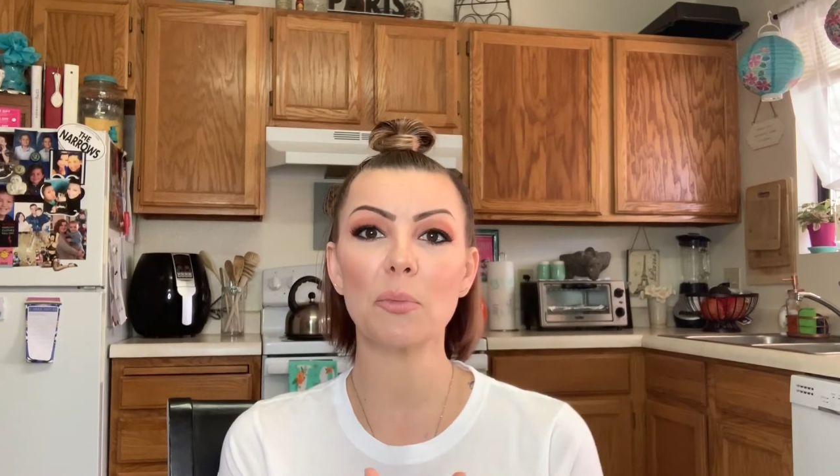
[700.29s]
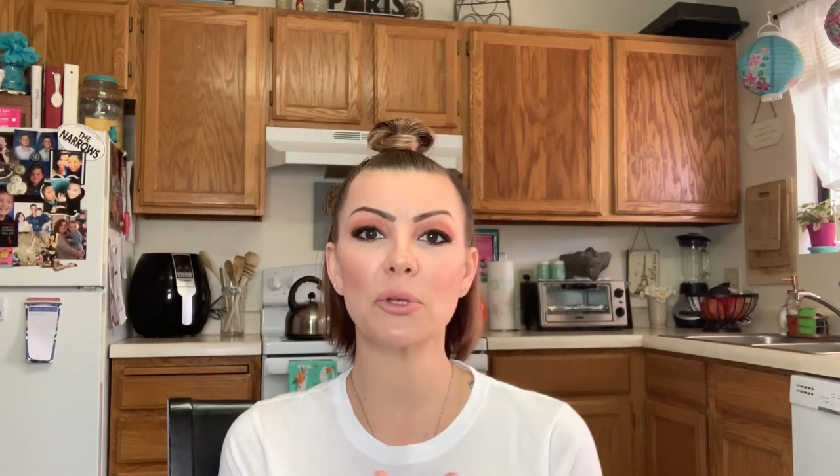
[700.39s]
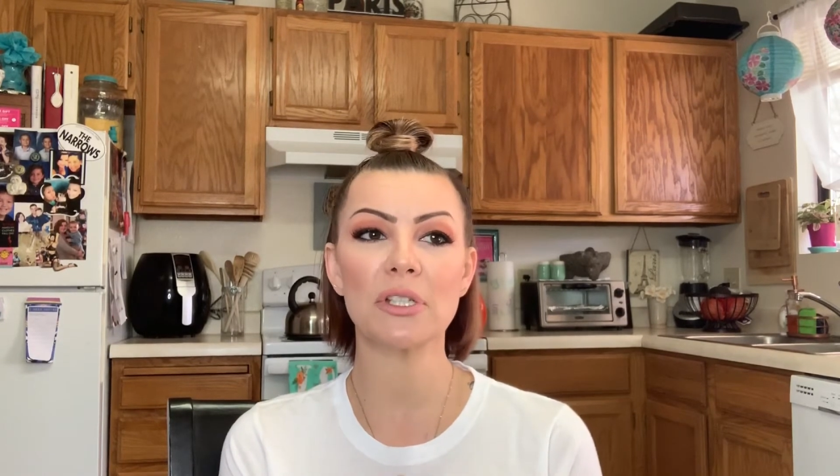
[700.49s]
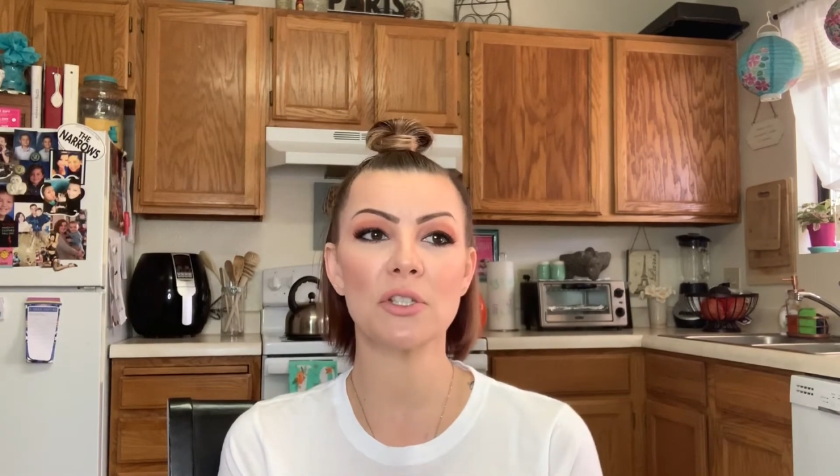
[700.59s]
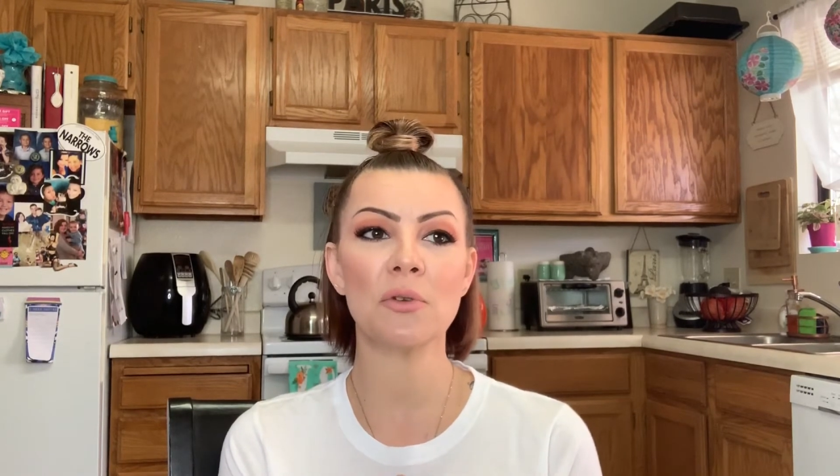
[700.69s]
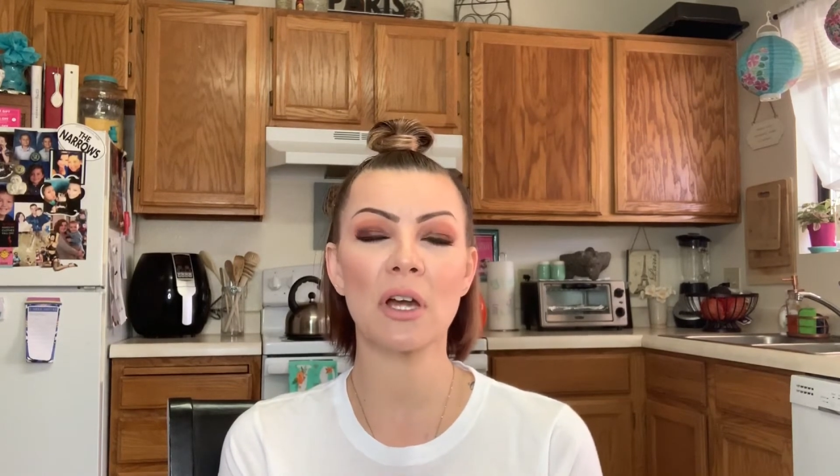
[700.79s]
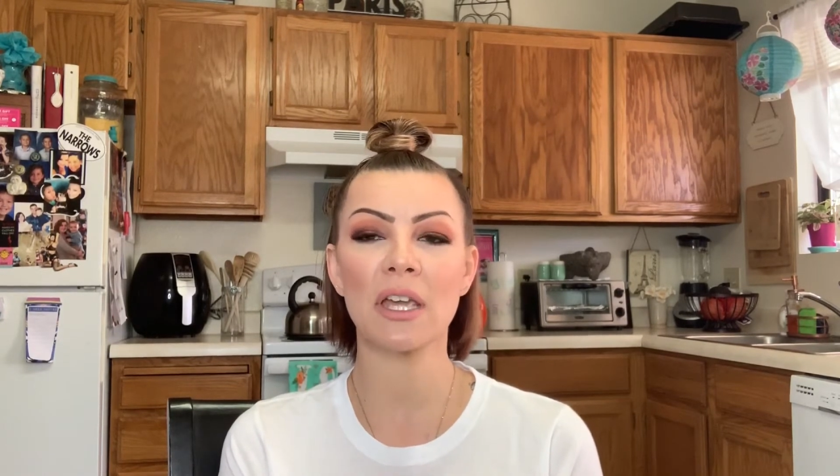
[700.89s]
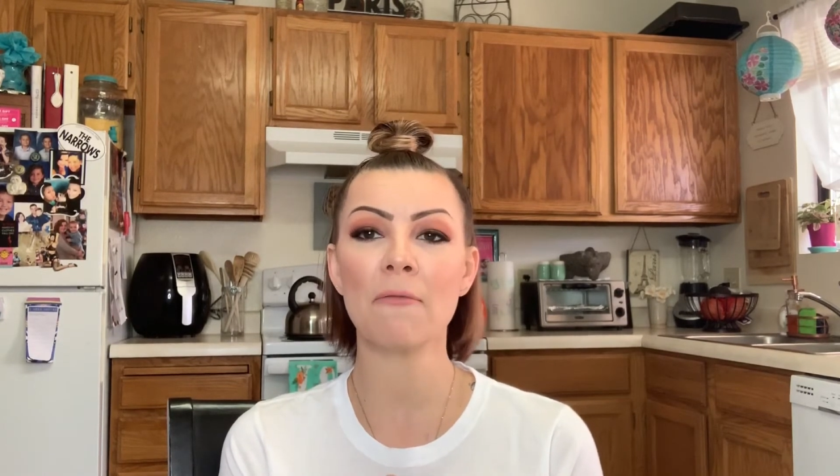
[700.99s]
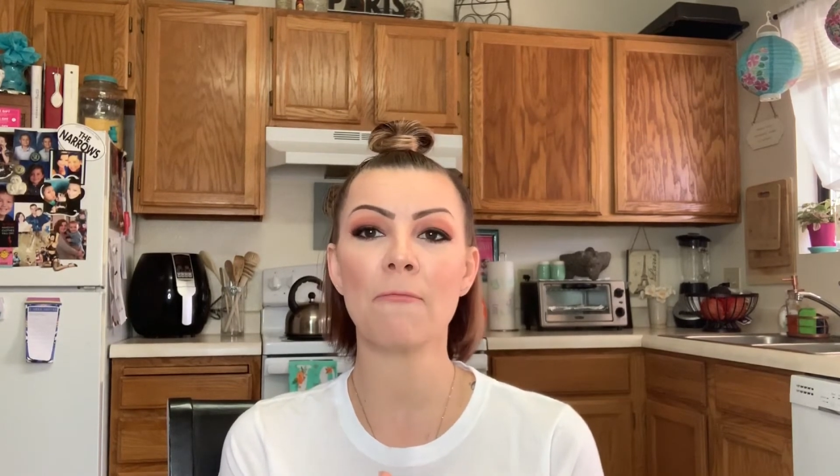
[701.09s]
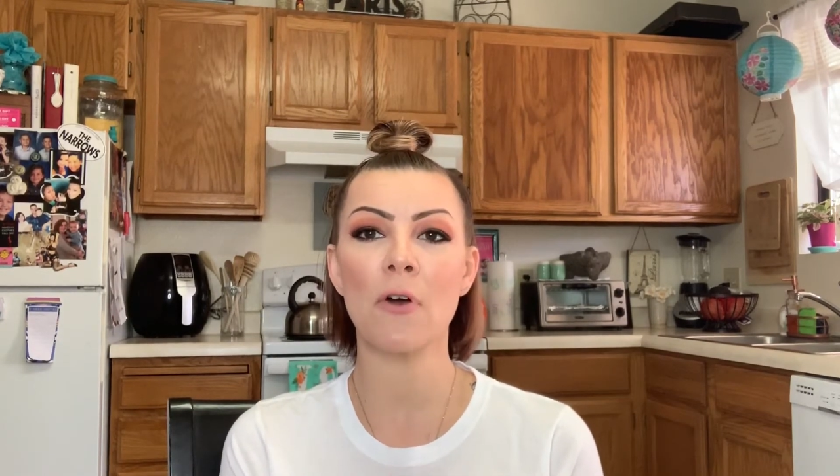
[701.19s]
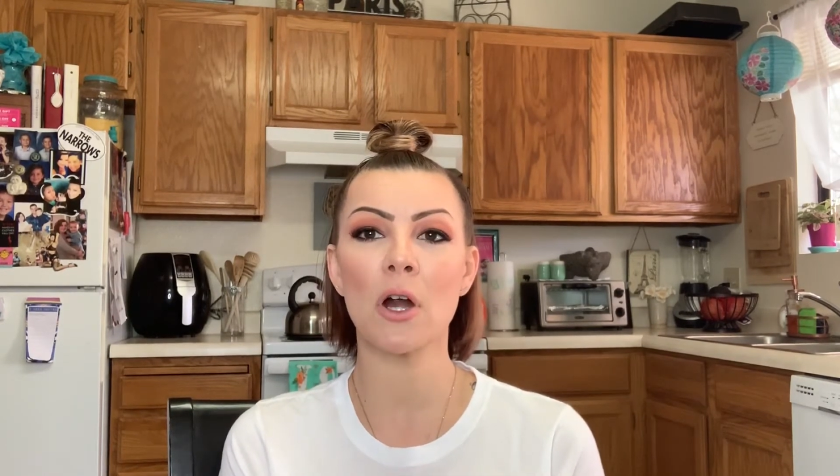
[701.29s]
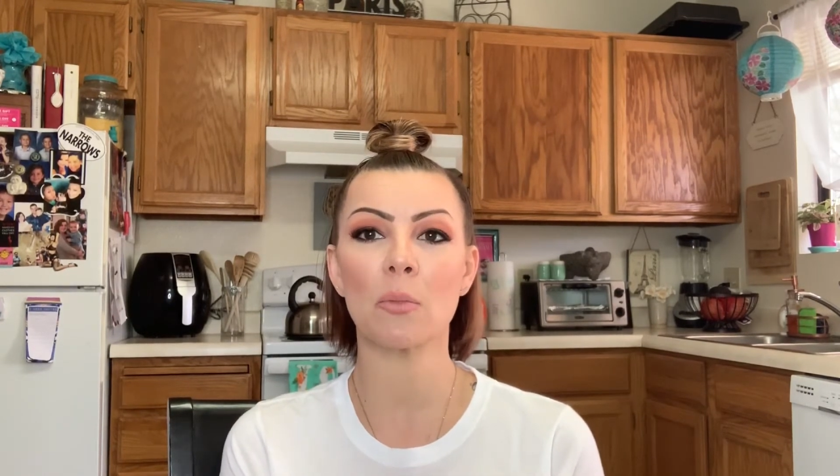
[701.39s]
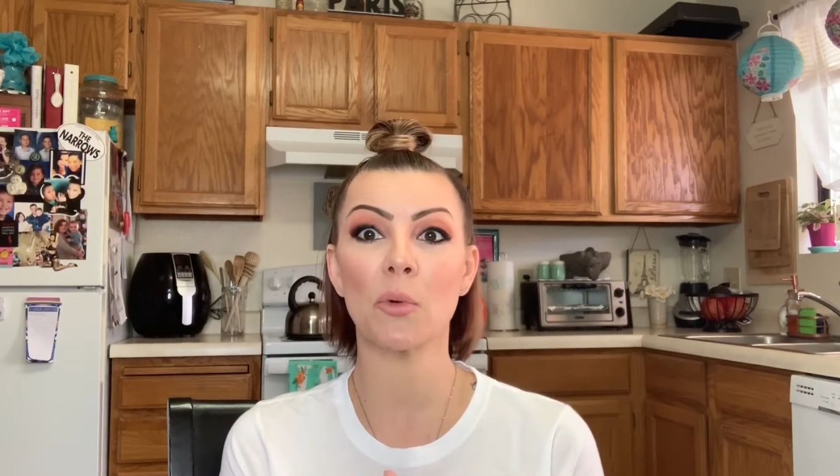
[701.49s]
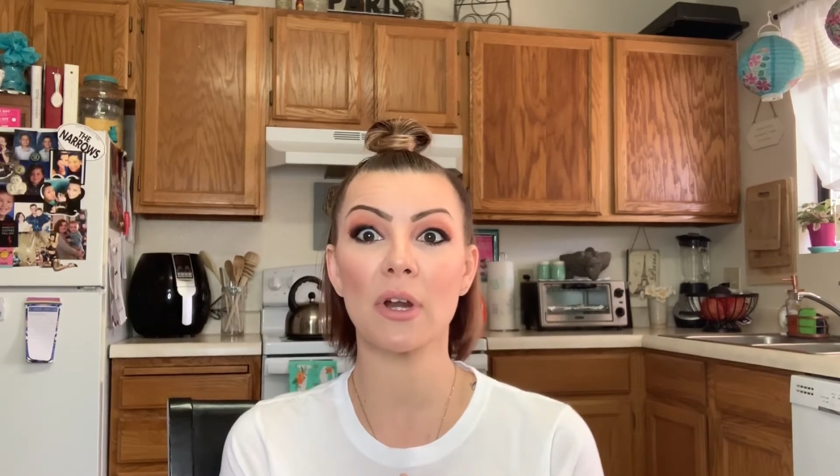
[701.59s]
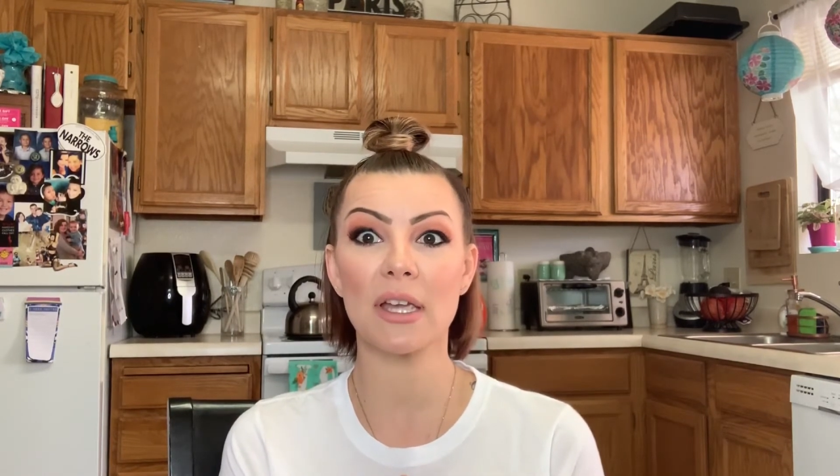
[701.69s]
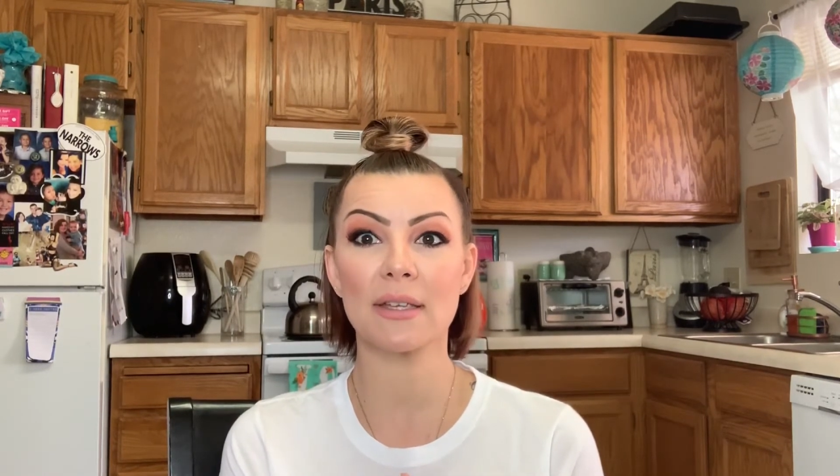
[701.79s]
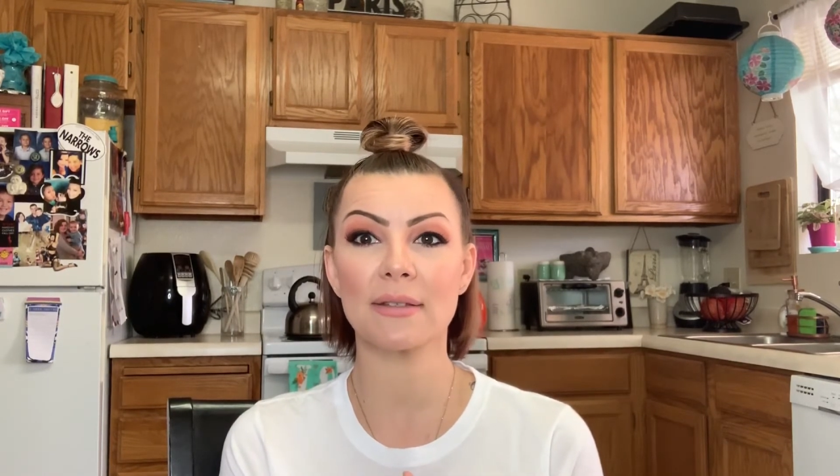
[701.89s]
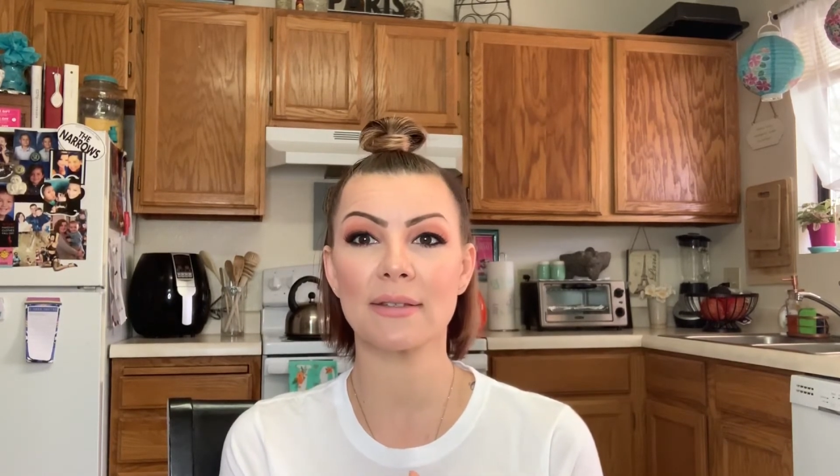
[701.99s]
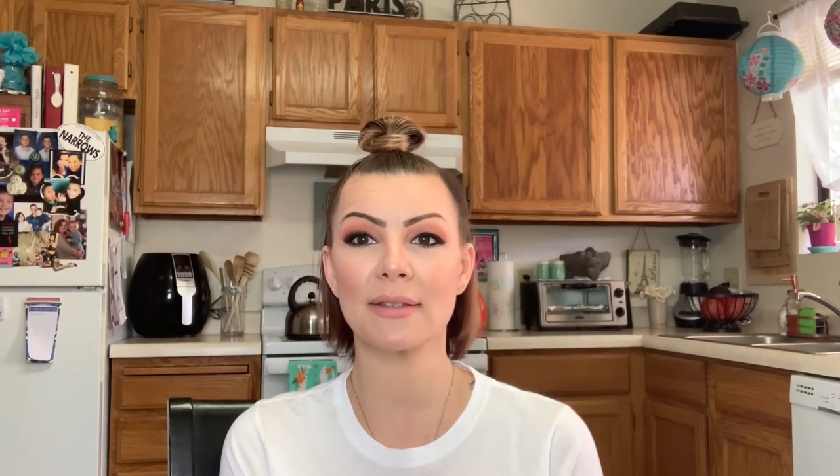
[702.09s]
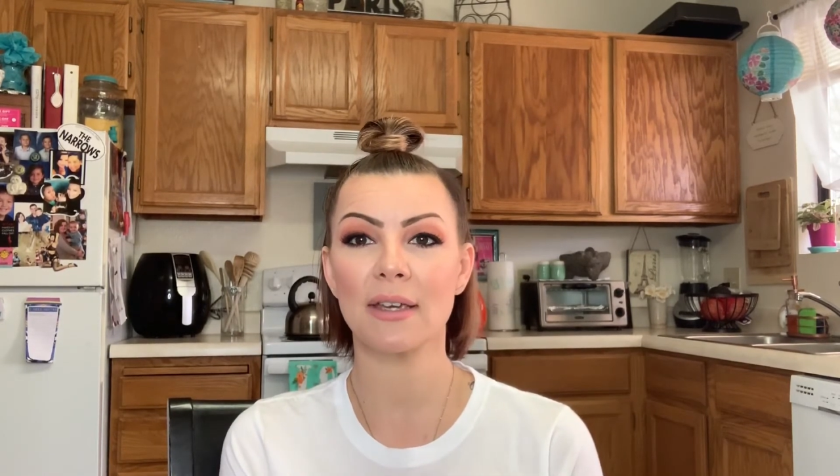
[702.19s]
Please do not get
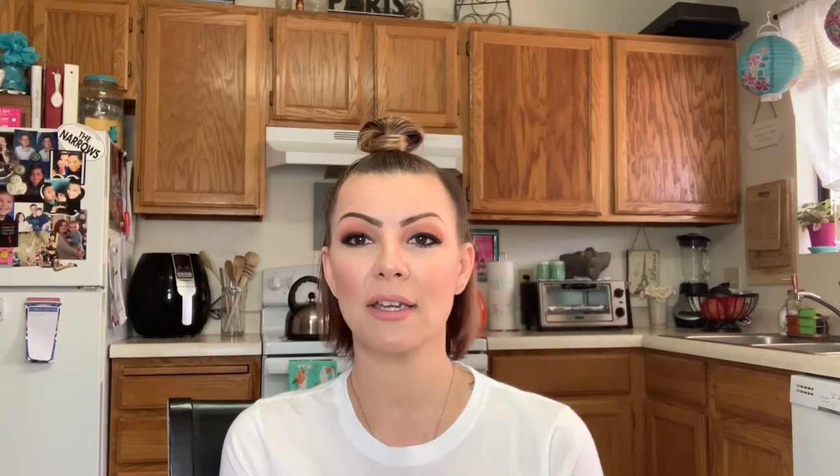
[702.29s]
farm-raised.